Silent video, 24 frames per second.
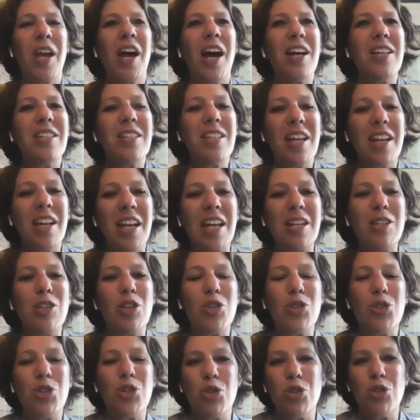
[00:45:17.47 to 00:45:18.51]
I said, And
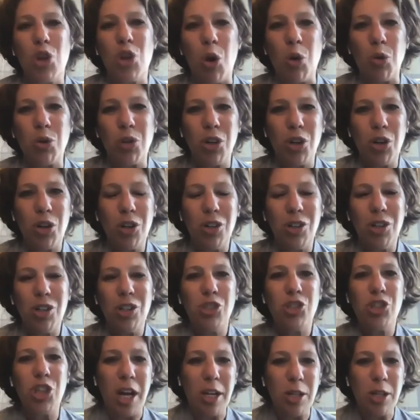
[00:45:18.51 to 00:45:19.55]
does your donor
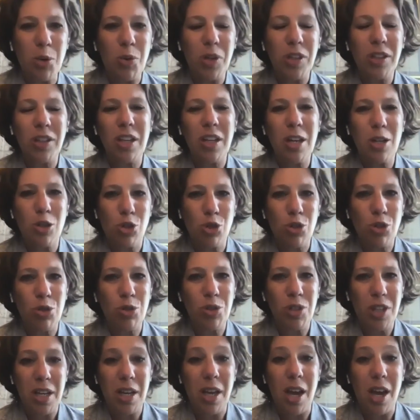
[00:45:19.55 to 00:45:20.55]
genuinely and truly